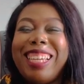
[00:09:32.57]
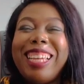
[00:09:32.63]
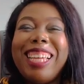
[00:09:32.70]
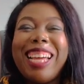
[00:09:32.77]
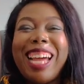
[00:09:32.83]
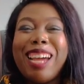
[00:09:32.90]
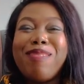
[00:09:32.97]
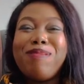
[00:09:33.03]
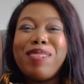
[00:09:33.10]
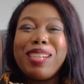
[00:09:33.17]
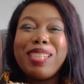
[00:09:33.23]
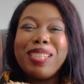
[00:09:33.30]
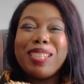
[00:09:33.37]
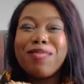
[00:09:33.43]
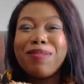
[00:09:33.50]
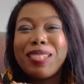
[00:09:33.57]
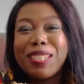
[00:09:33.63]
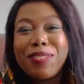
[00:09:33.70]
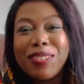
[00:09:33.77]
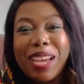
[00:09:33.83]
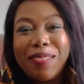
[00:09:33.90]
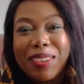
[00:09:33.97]
I bought those pills
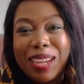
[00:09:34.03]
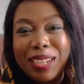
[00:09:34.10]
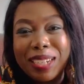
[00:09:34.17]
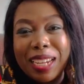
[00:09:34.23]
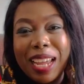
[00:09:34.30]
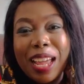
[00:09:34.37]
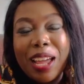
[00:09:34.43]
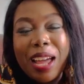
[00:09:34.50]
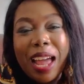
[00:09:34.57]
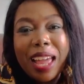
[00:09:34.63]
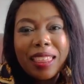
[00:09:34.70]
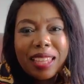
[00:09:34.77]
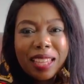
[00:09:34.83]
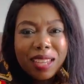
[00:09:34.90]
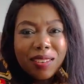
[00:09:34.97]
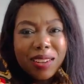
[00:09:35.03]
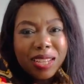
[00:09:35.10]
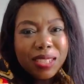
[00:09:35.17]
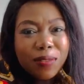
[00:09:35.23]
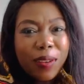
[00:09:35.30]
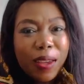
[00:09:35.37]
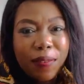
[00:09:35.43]
for about, I think it
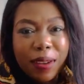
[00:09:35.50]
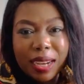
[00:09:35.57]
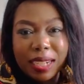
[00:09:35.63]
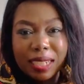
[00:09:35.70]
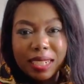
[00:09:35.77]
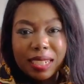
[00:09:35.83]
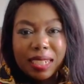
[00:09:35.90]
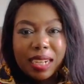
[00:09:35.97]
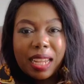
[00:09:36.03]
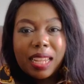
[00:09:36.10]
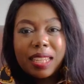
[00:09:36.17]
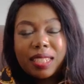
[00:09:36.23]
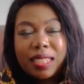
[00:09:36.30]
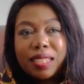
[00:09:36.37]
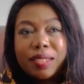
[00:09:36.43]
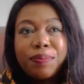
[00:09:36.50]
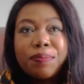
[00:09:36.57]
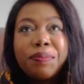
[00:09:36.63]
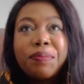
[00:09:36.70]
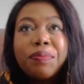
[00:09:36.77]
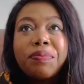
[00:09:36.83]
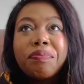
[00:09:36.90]
was 500 rands.
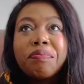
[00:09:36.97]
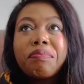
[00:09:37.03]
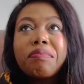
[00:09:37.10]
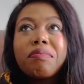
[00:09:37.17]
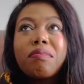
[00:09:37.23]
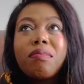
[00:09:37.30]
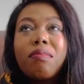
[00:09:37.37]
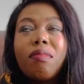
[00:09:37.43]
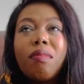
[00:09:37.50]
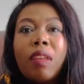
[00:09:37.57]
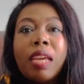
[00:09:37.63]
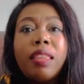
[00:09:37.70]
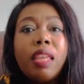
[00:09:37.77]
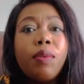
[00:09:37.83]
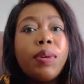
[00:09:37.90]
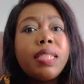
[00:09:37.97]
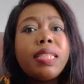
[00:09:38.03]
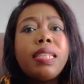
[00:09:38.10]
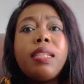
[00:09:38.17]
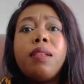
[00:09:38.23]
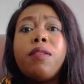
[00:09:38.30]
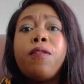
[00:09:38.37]
They were
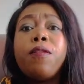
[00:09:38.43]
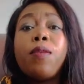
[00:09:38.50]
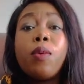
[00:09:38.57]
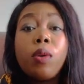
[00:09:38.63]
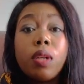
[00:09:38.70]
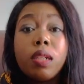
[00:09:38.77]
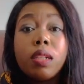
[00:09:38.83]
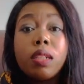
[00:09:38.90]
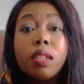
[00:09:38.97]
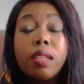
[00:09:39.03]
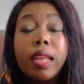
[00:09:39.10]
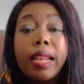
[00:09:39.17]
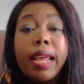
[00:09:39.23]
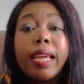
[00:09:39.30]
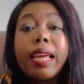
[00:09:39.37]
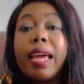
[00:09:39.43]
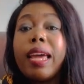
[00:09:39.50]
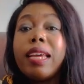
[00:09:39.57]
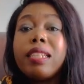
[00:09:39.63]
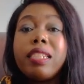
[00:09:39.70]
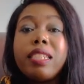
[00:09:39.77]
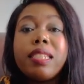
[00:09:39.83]
still full. Like, I
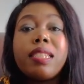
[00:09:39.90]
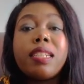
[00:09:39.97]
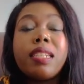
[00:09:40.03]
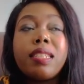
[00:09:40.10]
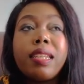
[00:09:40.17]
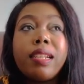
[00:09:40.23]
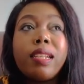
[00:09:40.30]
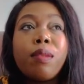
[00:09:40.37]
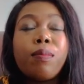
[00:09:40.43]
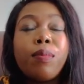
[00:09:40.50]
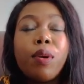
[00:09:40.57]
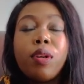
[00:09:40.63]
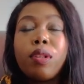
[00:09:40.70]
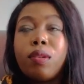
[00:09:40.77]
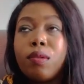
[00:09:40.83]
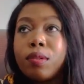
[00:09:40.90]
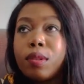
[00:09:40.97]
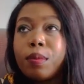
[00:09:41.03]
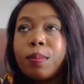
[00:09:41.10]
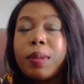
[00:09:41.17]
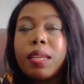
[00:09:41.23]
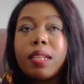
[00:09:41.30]
had just recently bought those
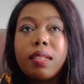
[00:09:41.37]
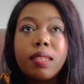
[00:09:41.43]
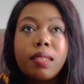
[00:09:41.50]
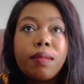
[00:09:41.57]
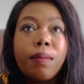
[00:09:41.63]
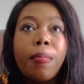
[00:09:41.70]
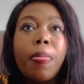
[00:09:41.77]
pills.